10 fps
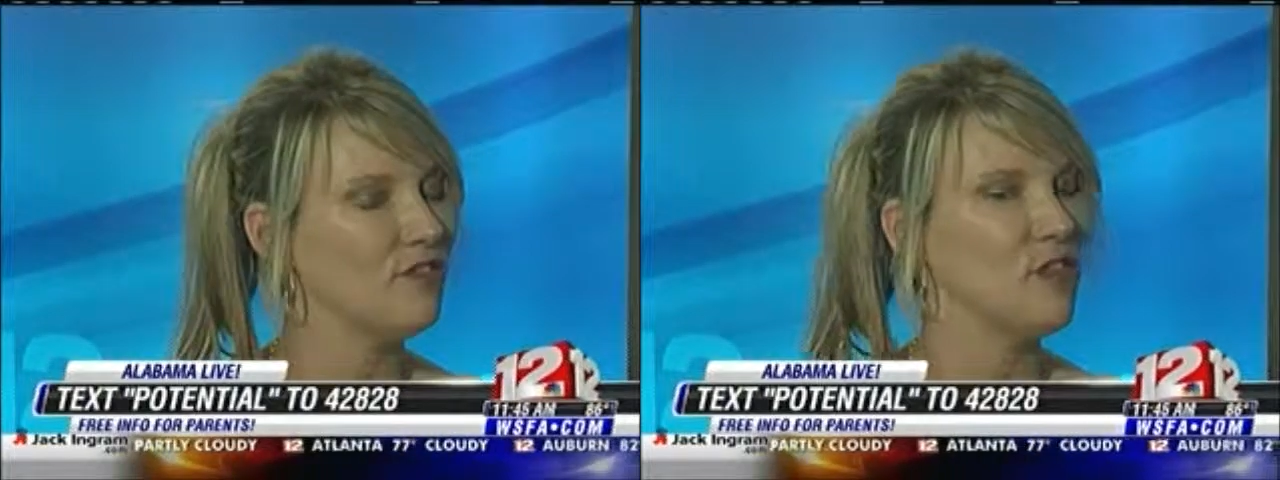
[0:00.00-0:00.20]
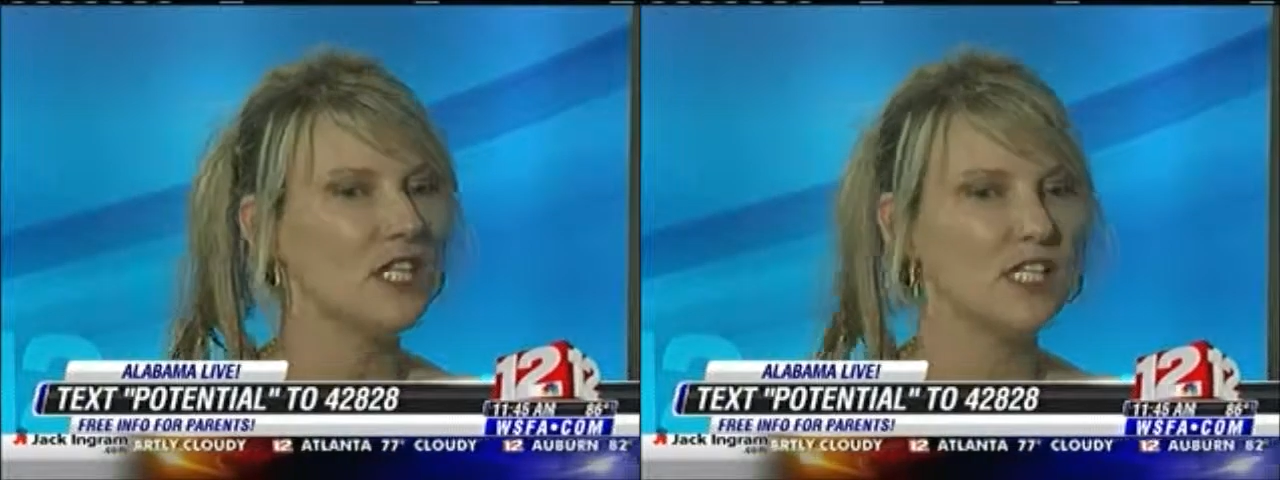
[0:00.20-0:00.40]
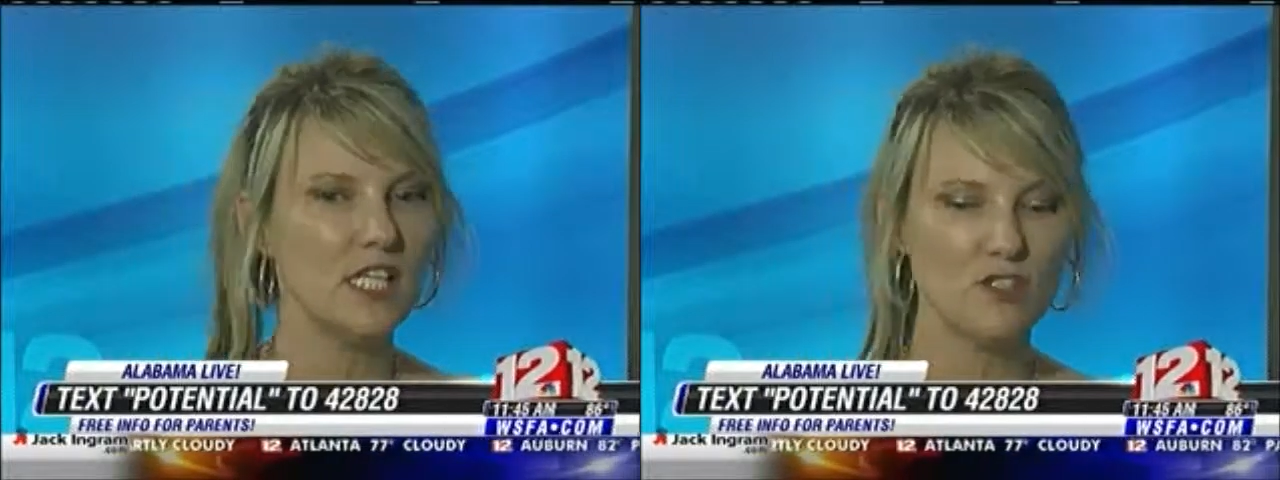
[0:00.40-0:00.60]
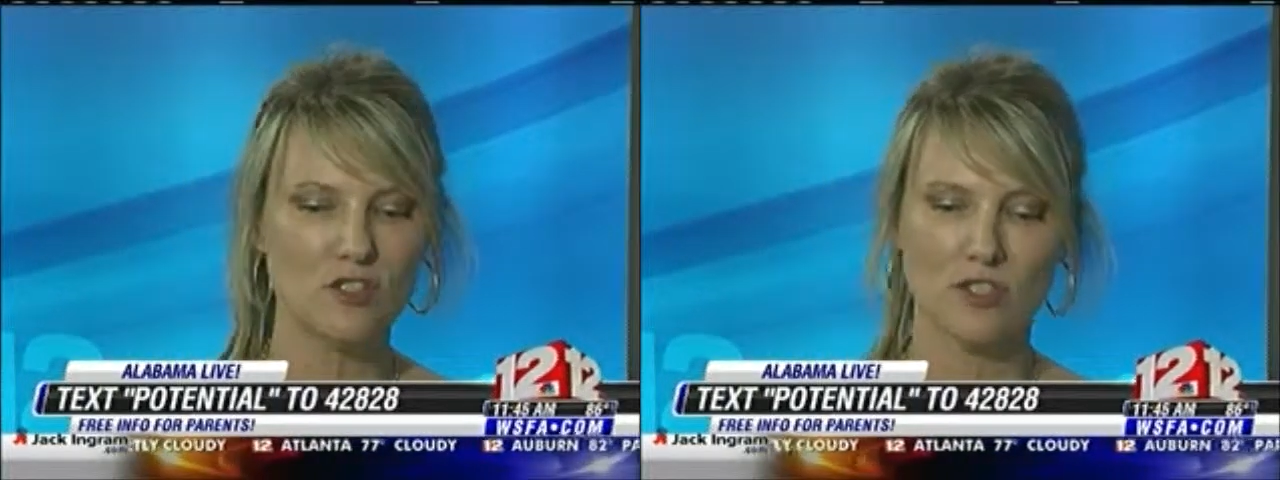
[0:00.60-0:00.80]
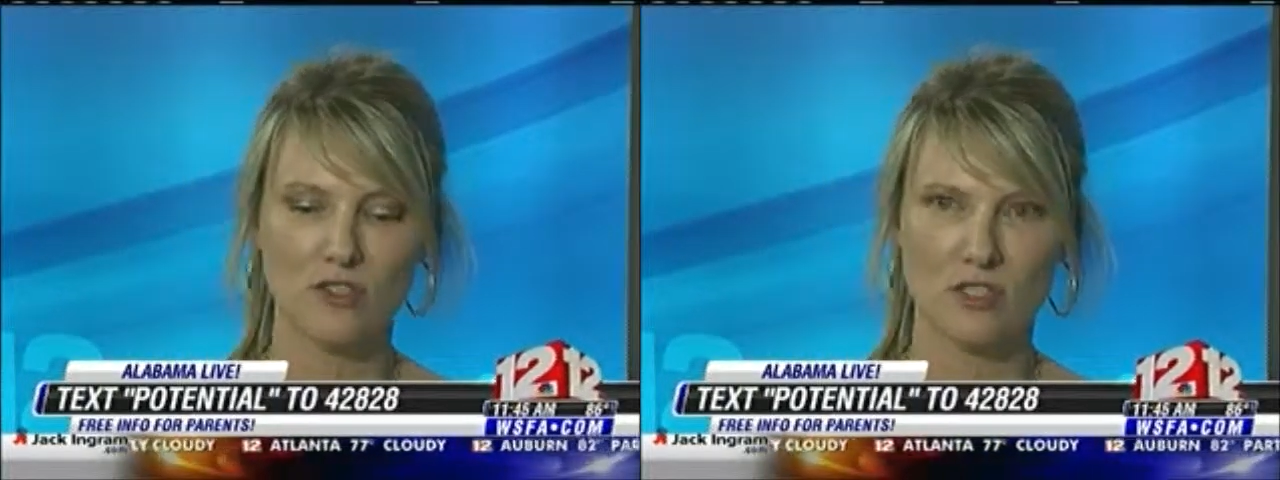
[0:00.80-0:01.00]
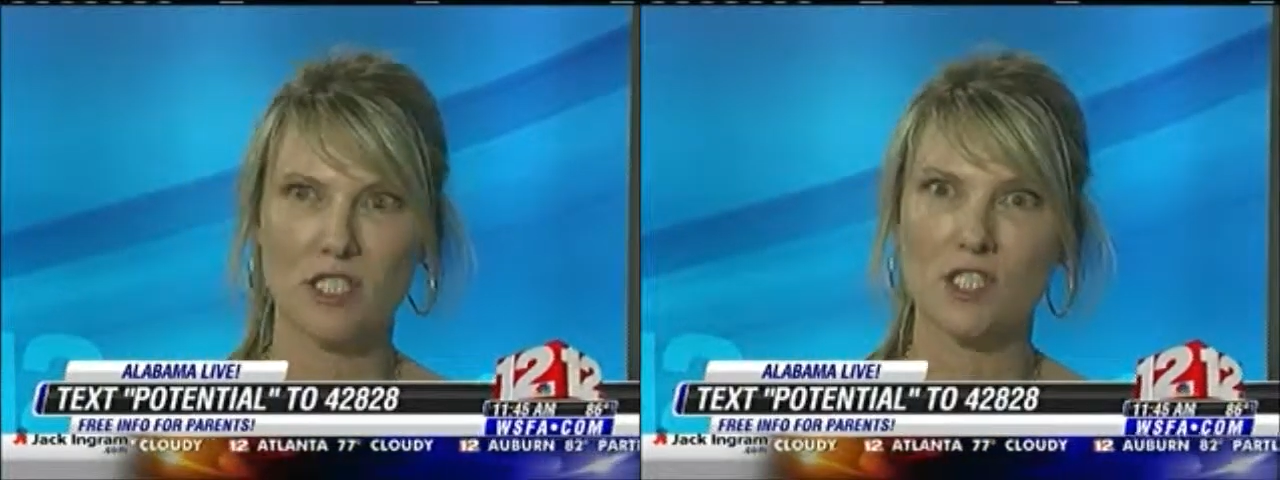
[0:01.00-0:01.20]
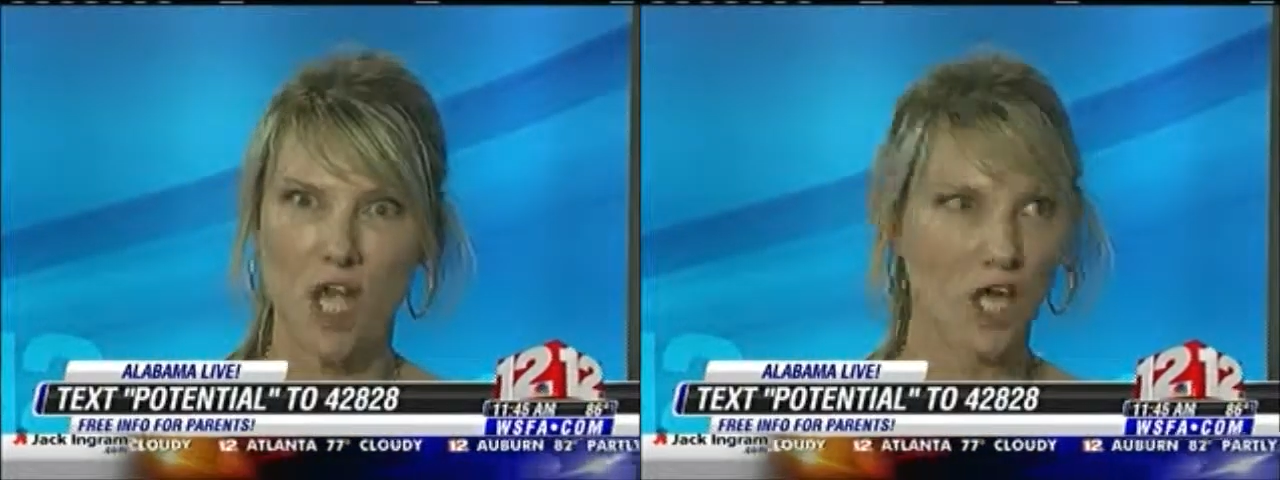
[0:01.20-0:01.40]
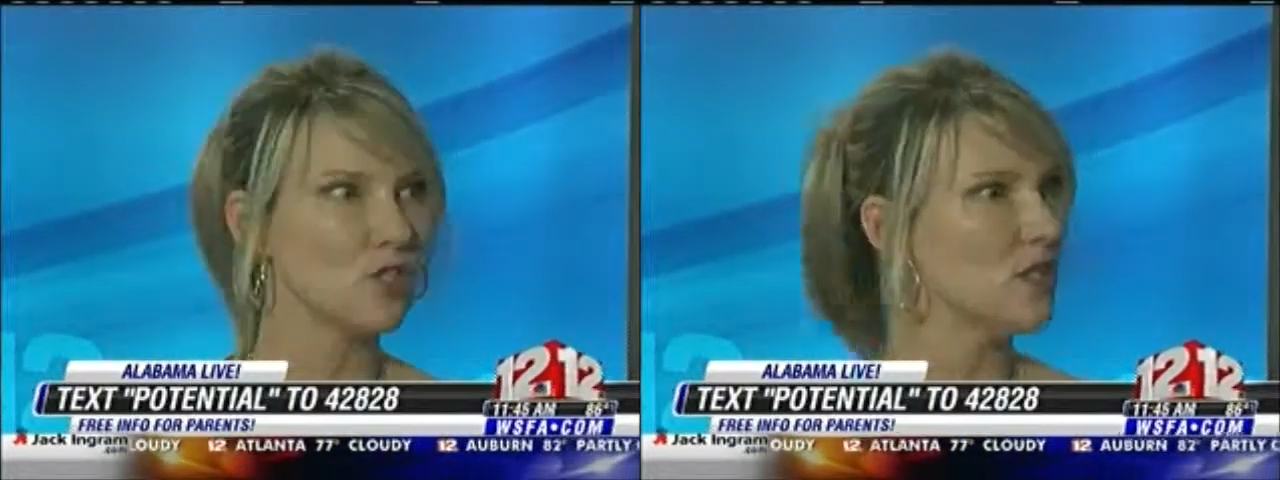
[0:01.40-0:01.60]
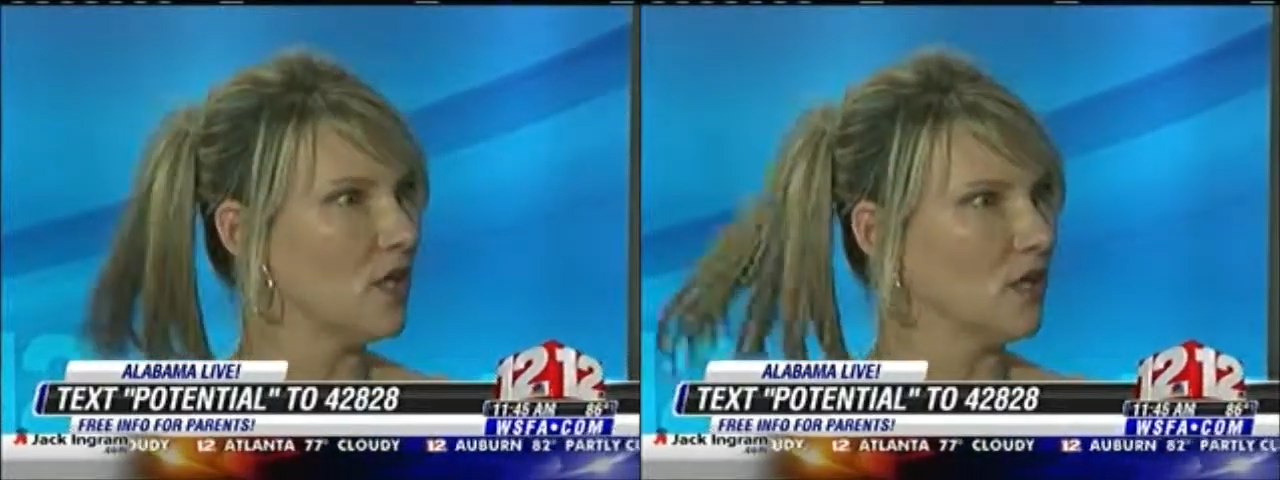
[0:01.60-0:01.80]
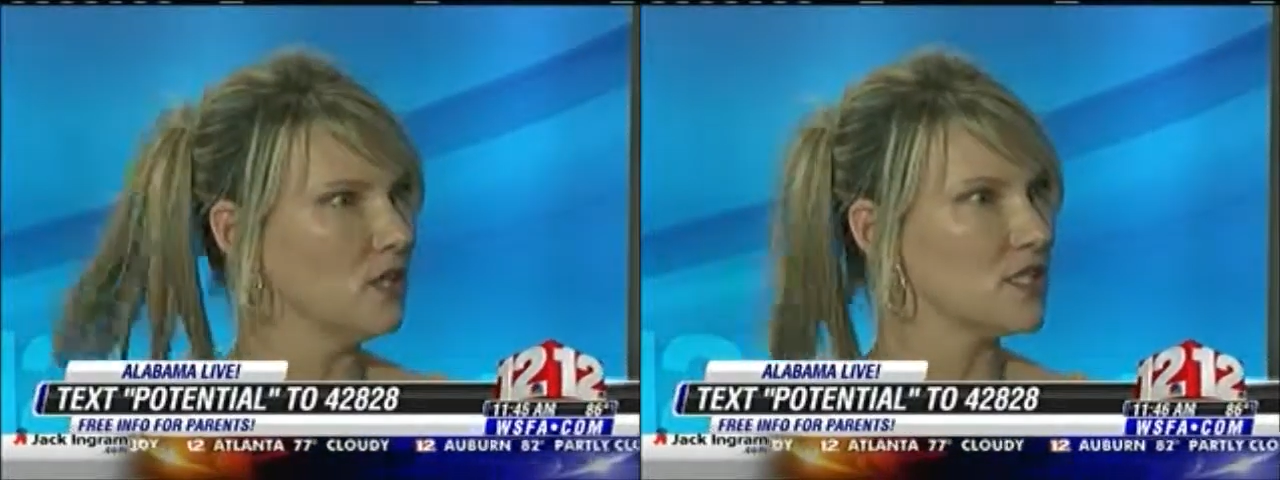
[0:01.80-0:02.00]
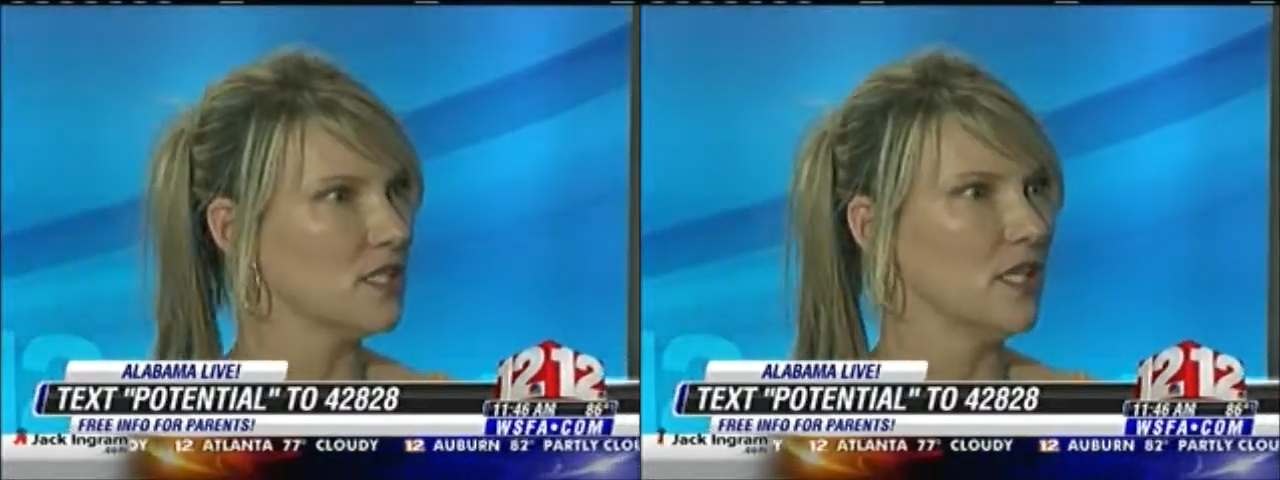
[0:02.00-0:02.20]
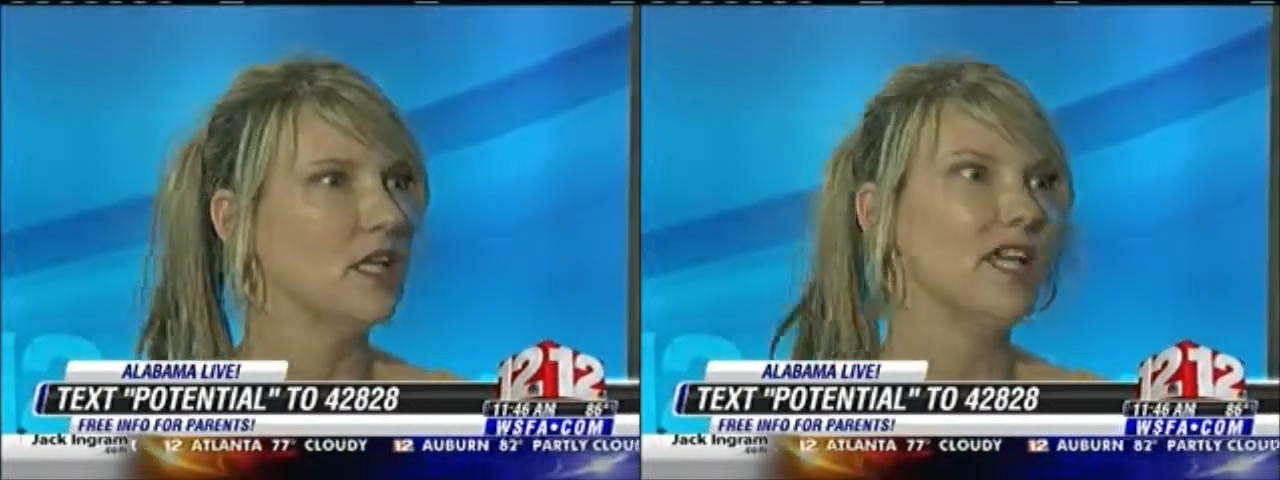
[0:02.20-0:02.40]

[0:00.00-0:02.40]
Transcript: but if you can teach your children to talk to adults,